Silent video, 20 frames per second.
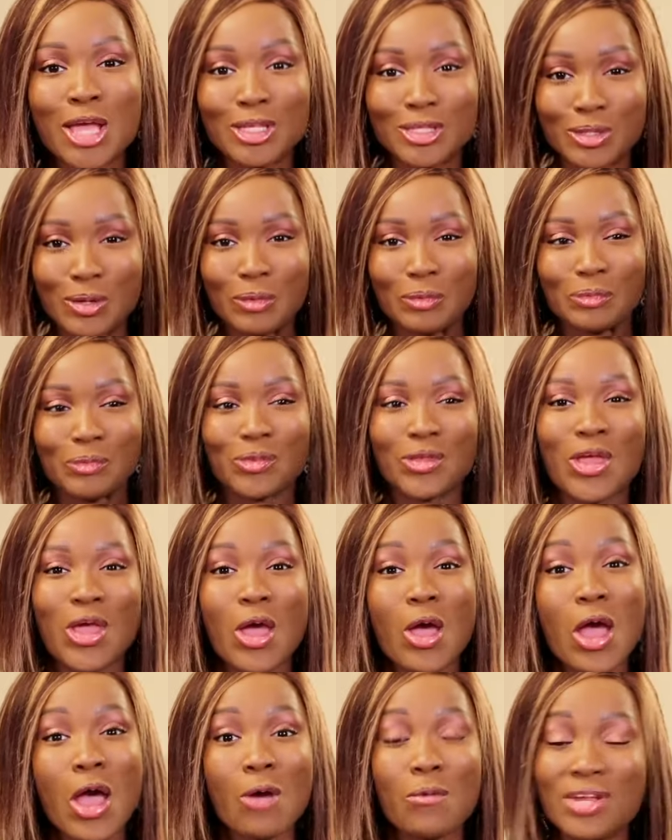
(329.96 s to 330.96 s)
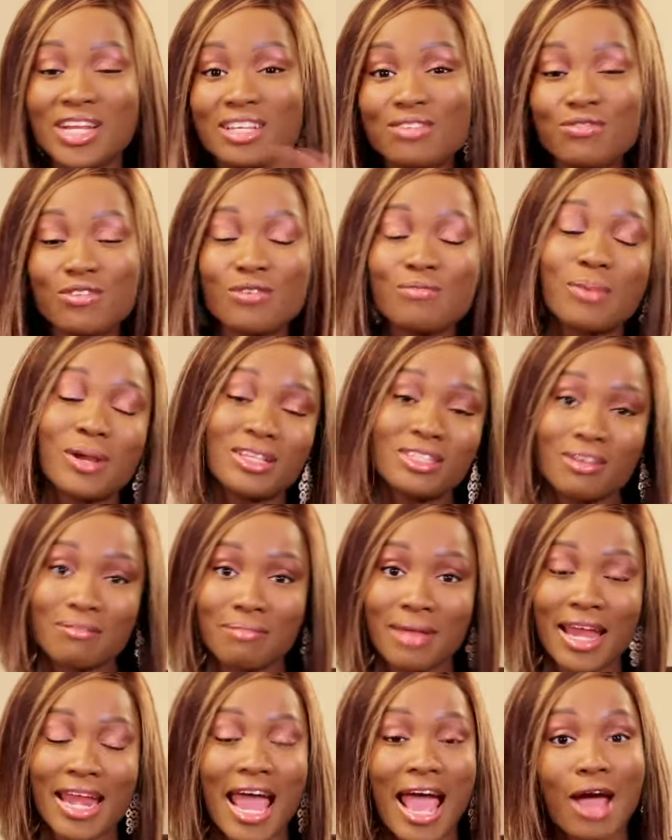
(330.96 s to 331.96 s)
So, with these few points of
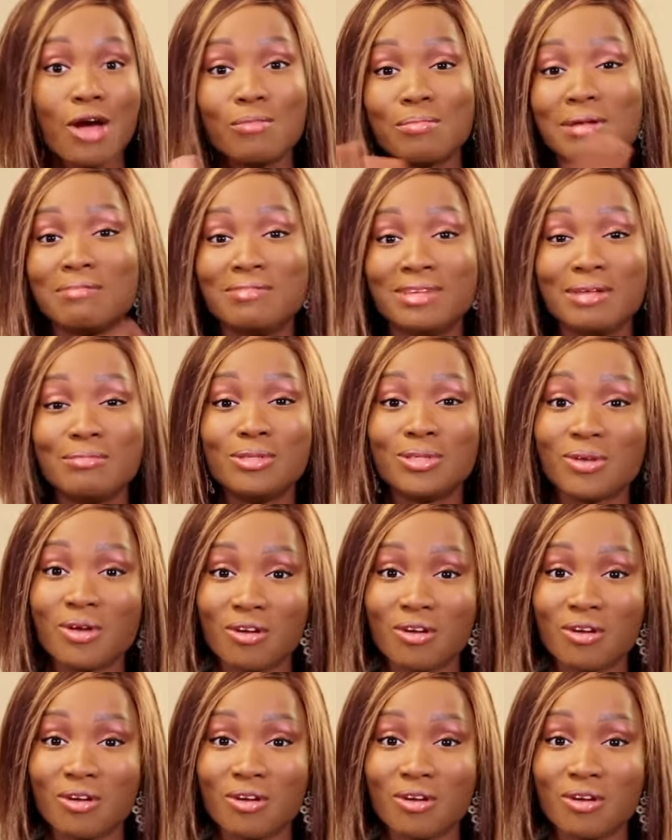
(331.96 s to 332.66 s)
mine, I hope I've been able to